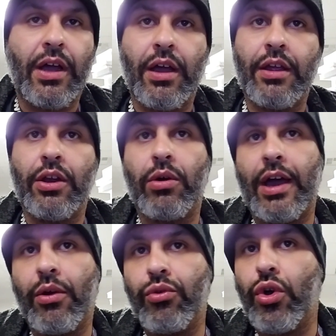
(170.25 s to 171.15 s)
I
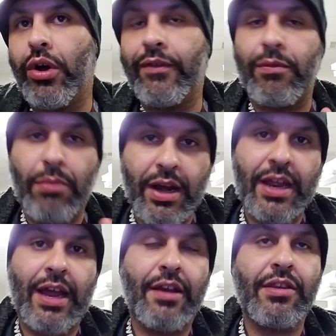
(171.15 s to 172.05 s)
don't know if
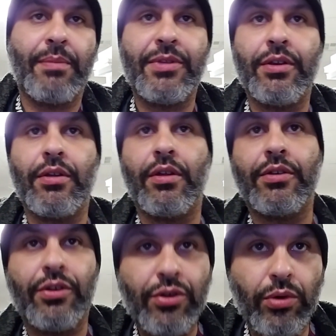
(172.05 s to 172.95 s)
money had something
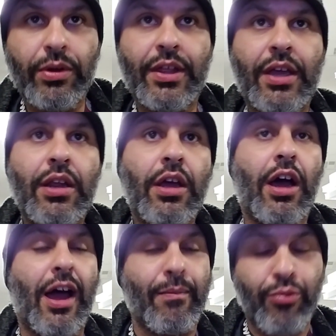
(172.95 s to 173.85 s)
to do with it.
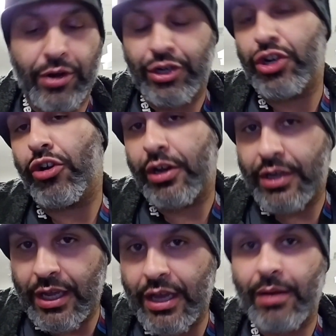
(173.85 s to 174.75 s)
I'm pretty sure
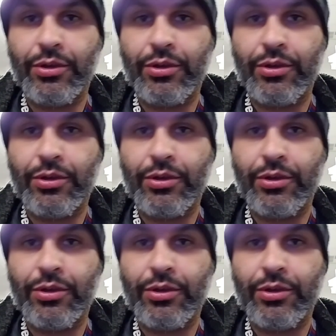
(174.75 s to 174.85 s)
it did.